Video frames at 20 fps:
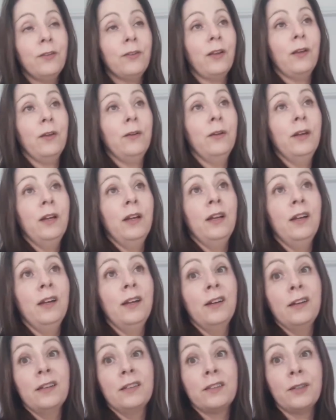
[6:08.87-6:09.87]
So,
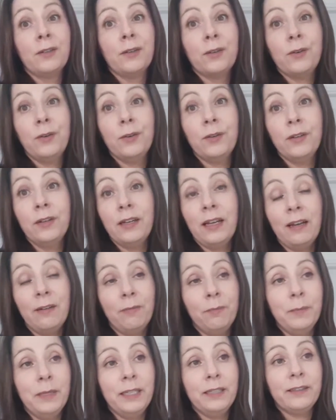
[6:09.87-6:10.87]
so I couldn't
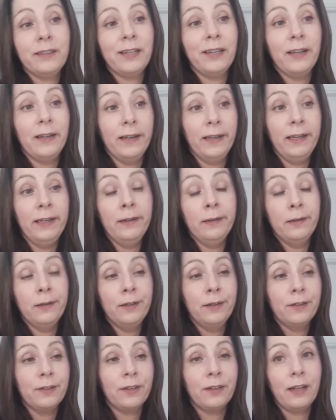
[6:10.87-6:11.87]
have me tea.
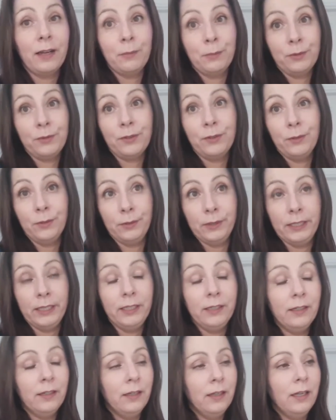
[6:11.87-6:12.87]
So that was
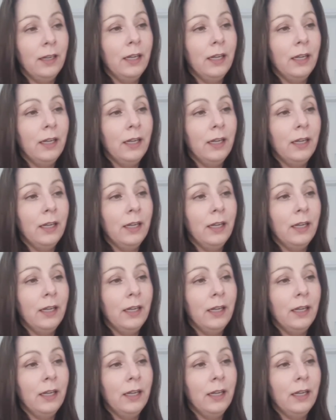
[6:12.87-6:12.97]
annoying.